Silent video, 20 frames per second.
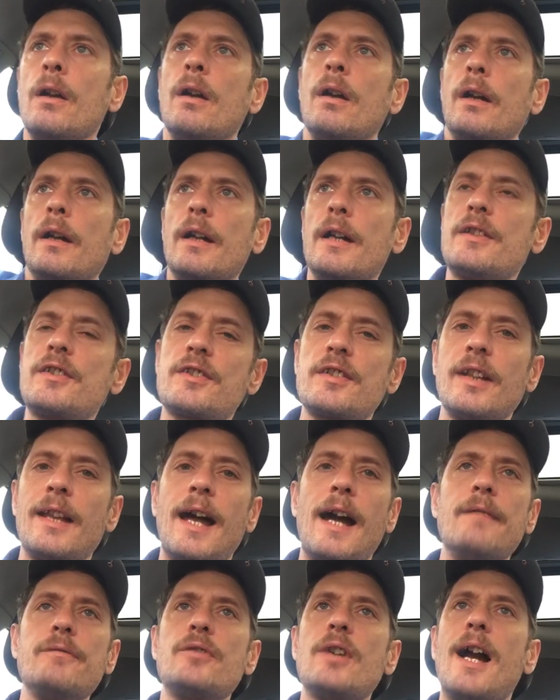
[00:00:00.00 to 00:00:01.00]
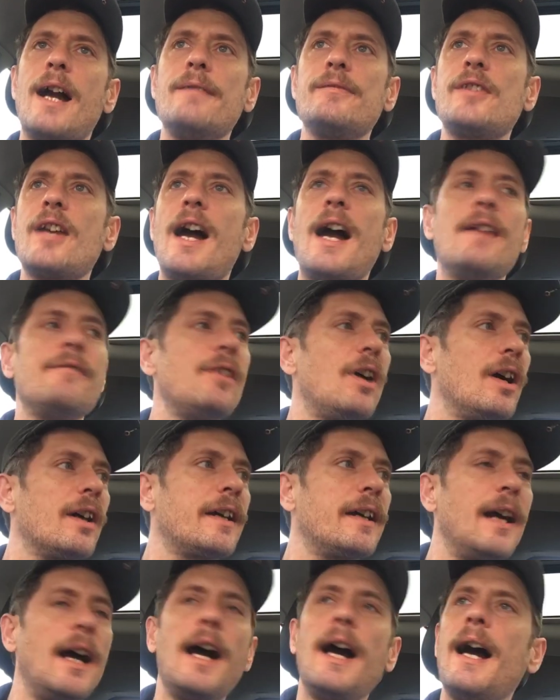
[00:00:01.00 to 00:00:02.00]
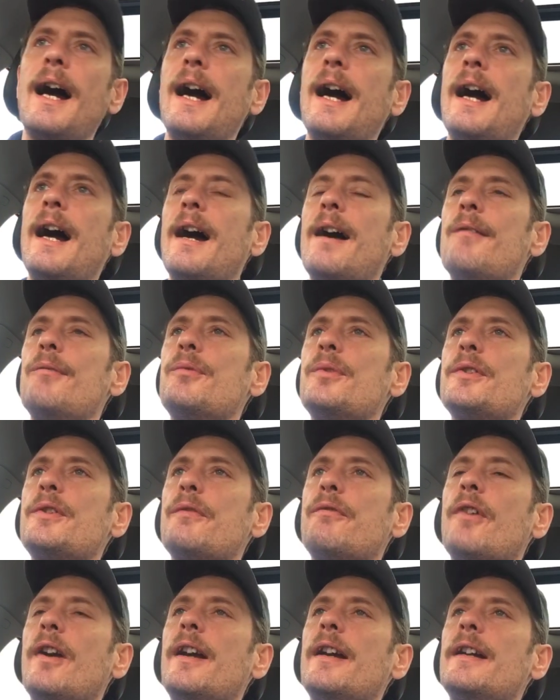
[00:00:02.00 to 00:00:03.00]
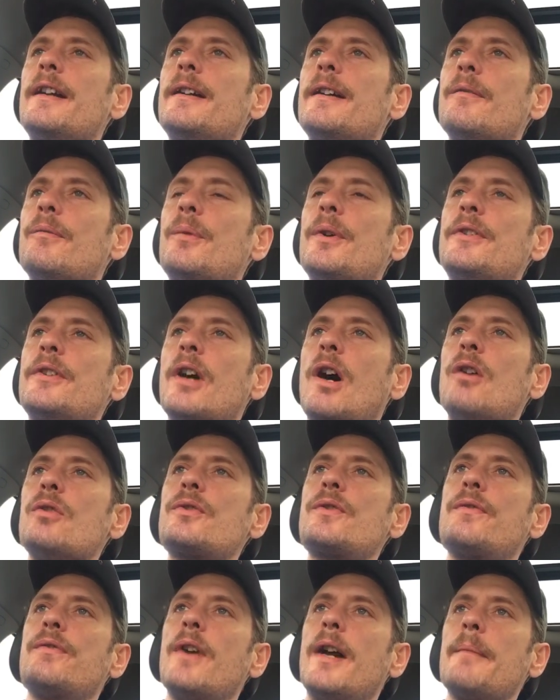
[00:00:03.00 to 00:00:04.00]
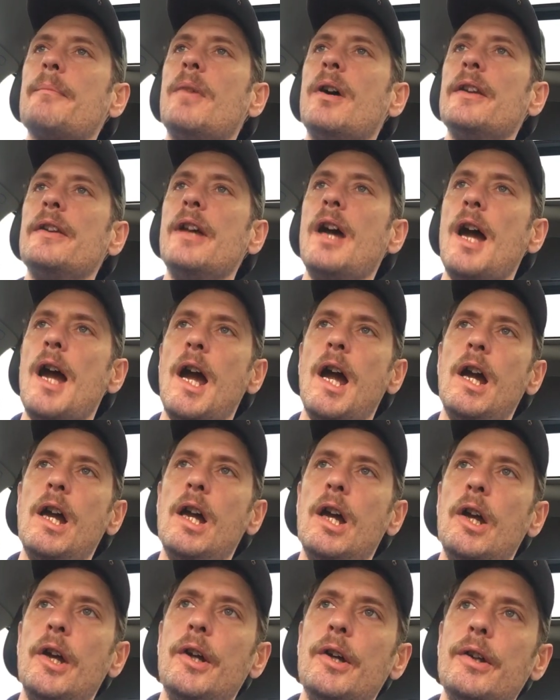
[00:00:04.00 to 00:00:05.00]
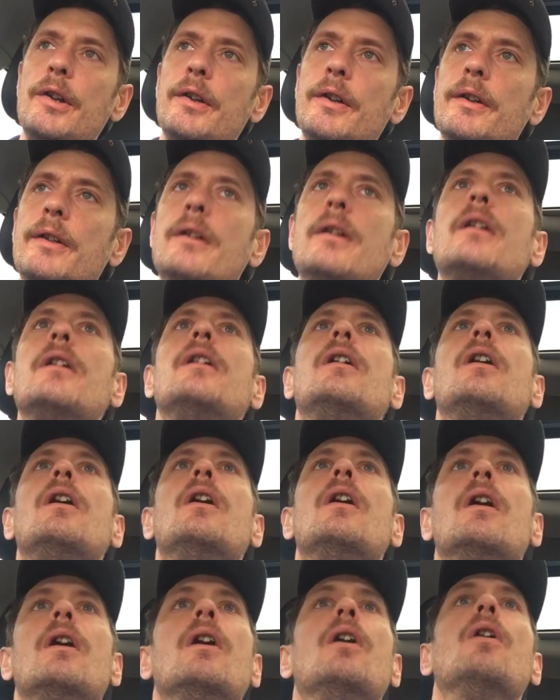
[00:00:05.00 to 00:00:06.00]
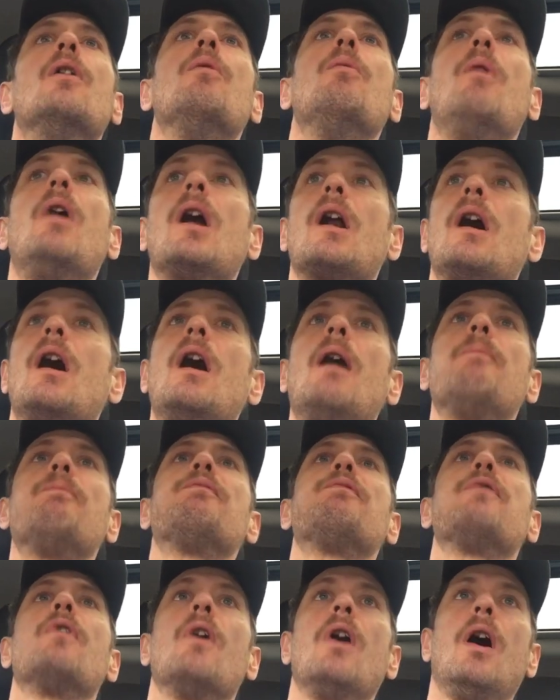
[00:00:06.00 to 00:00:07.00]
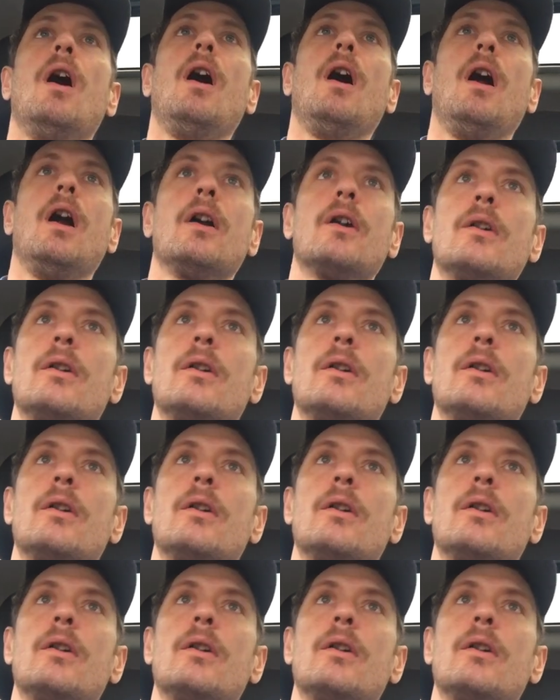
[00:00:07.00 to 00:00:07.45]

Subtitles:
It's the Live Drive Jive Archive with your host Frank Monday. What up, Frank?